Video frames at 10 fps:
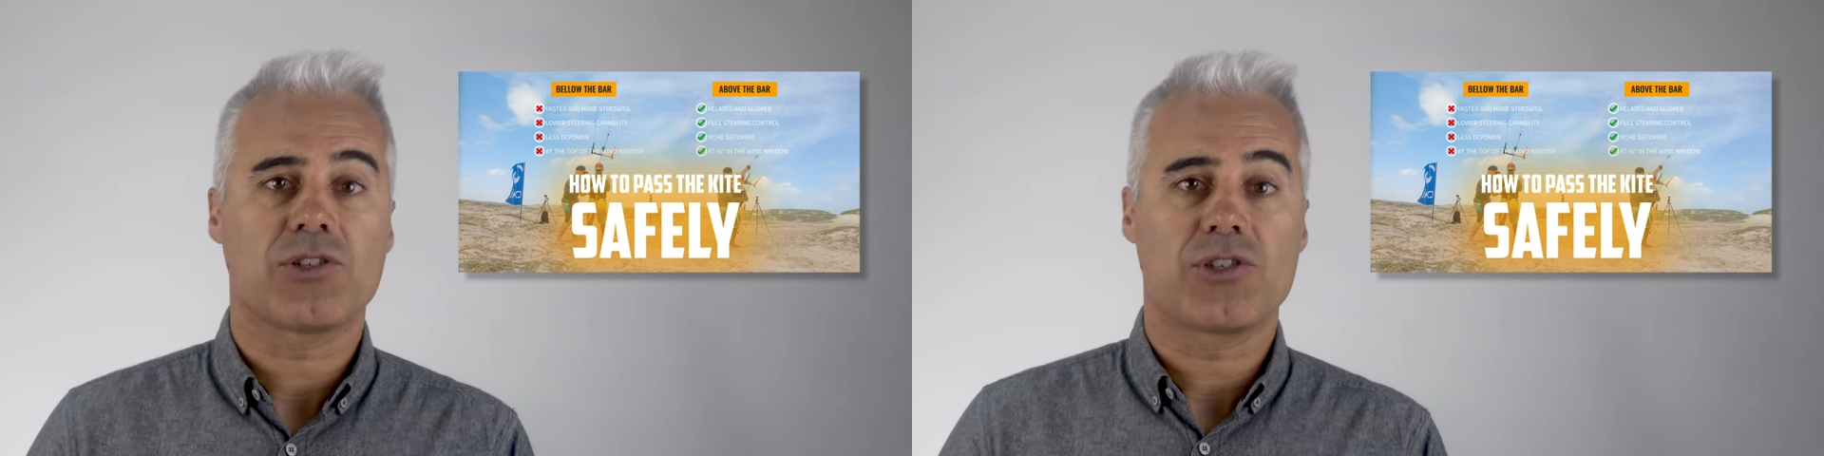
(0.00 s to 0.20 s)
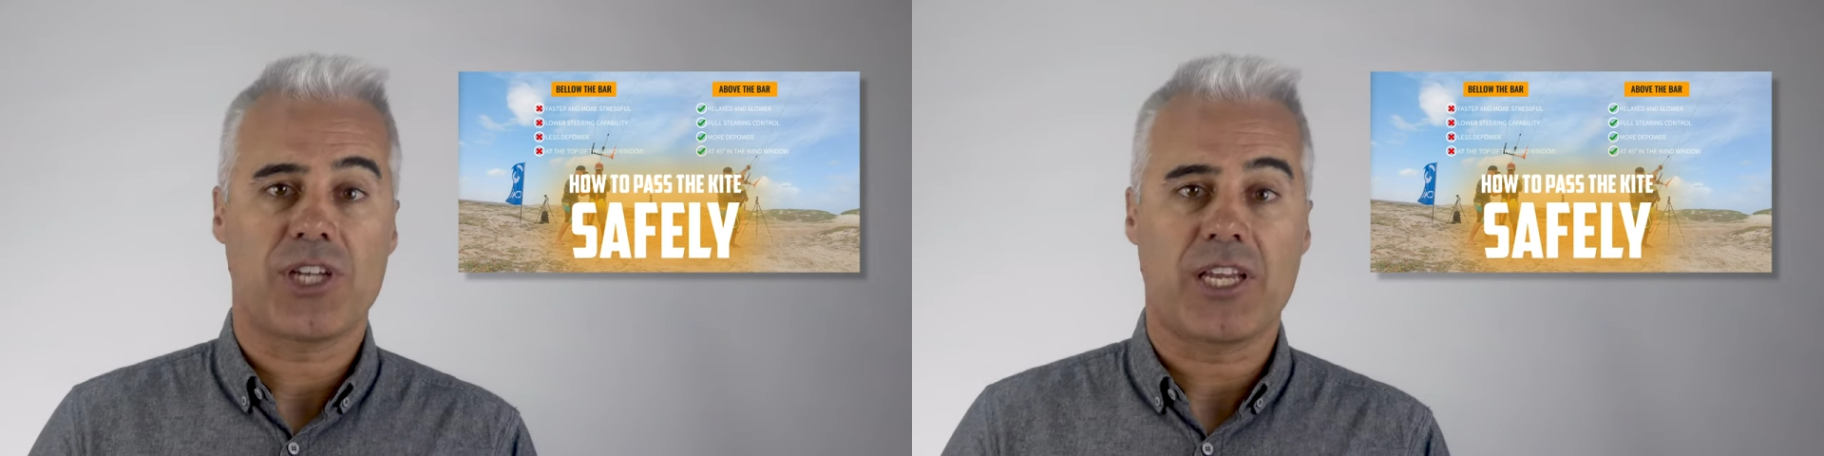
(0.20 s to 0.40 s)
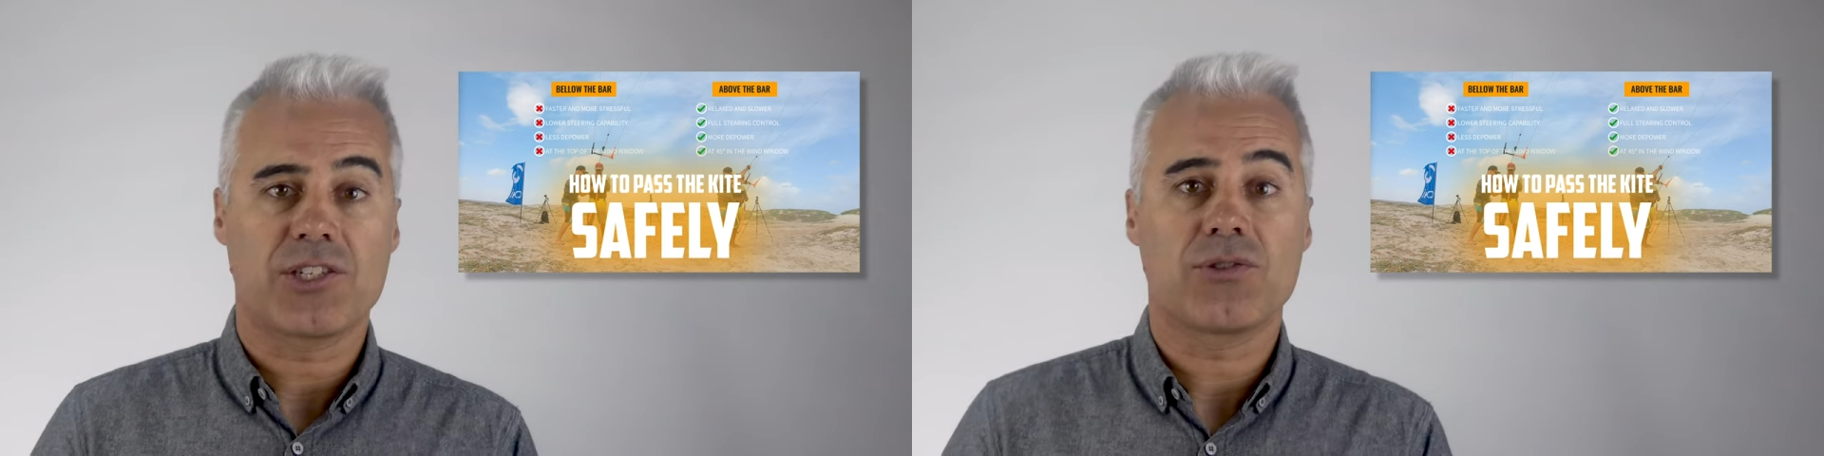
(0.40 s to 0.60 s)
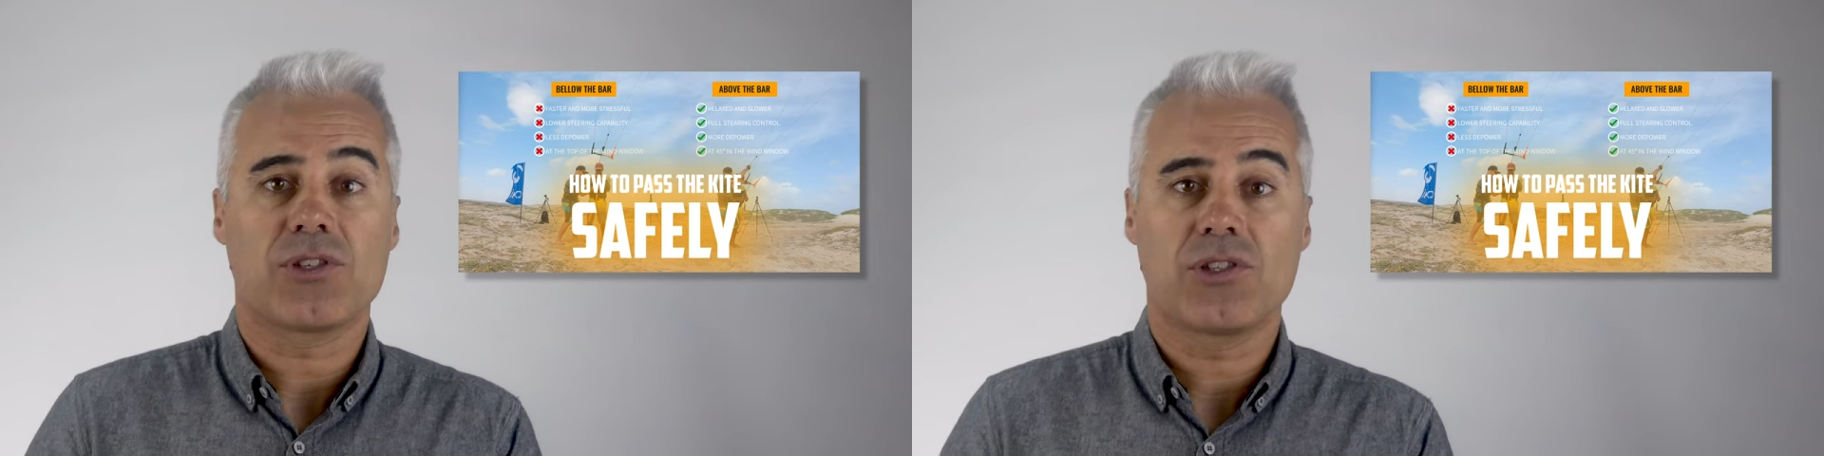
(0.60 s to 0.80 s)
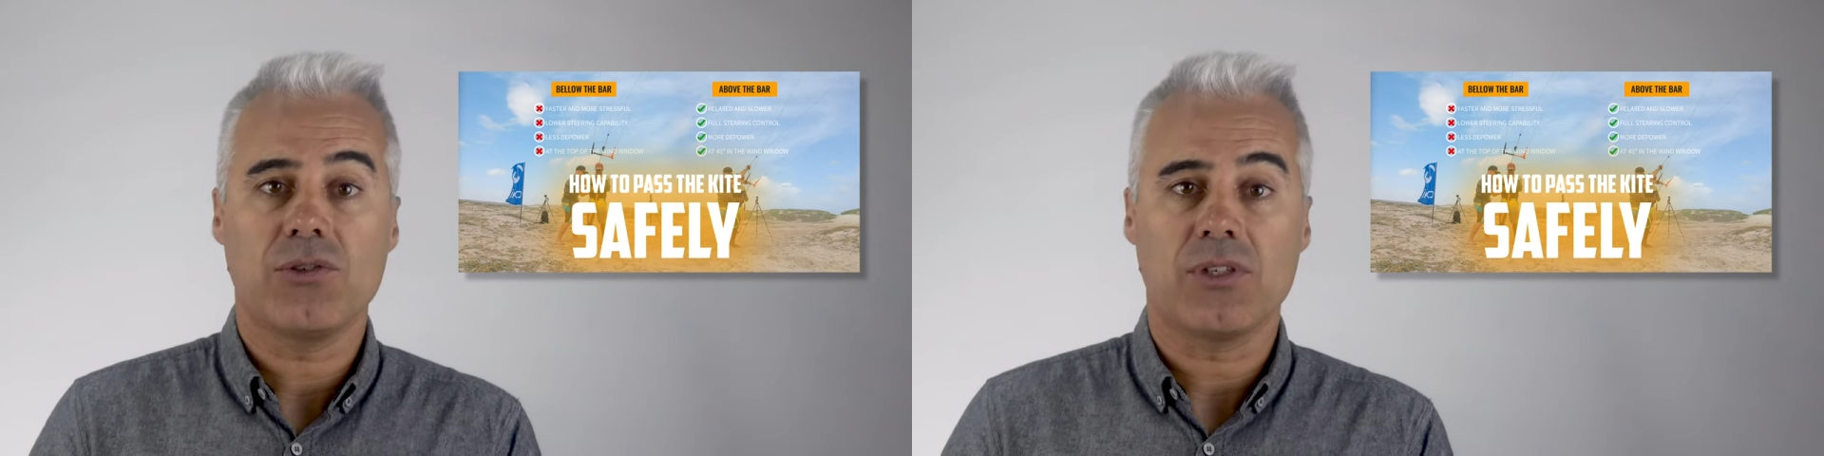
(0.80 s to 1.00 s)
to change the
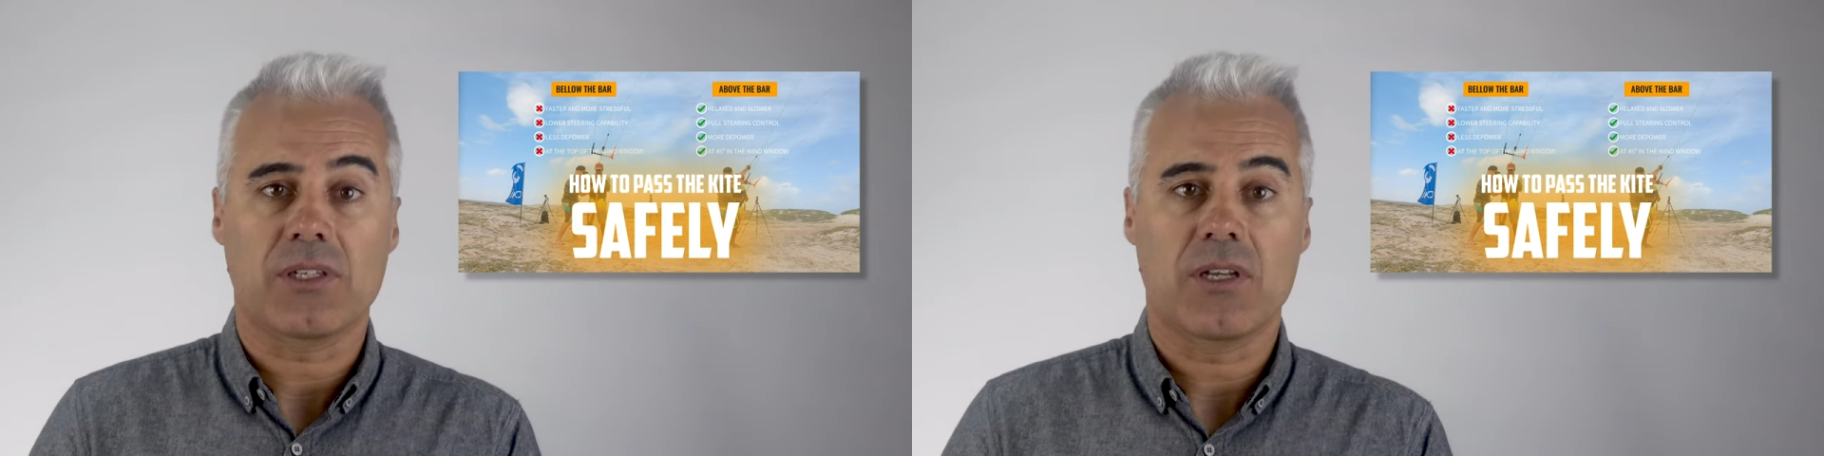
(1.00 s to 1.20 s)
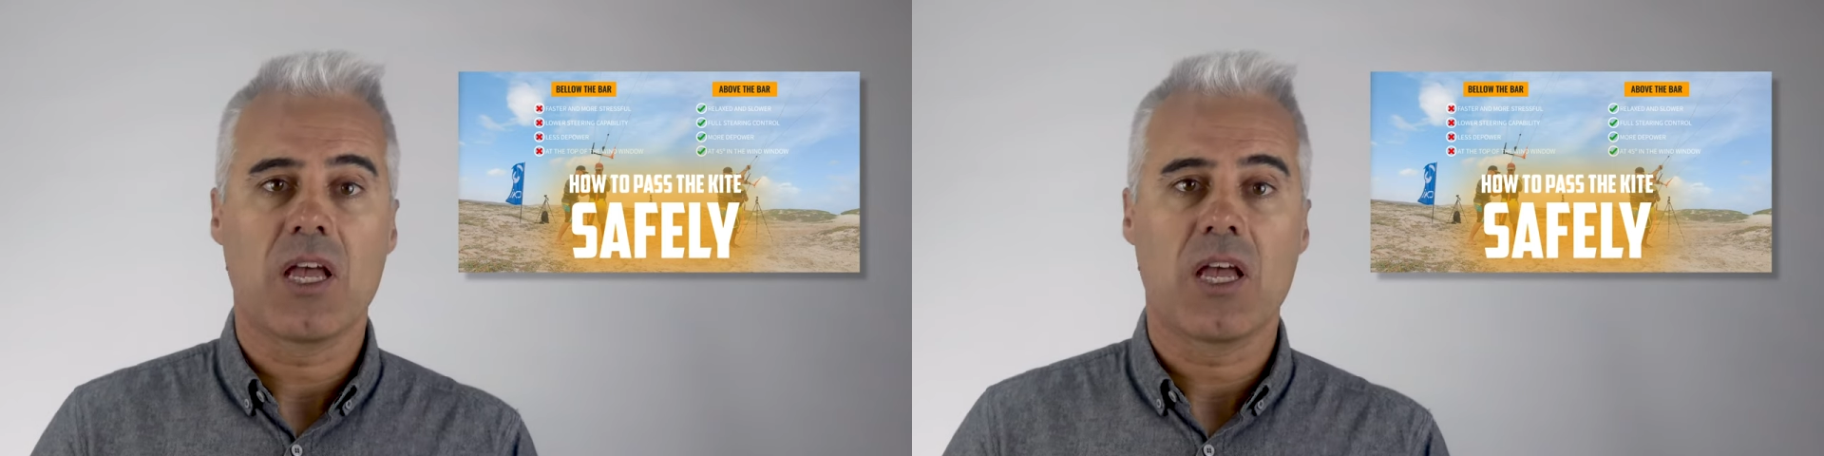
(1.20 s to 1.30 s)
student,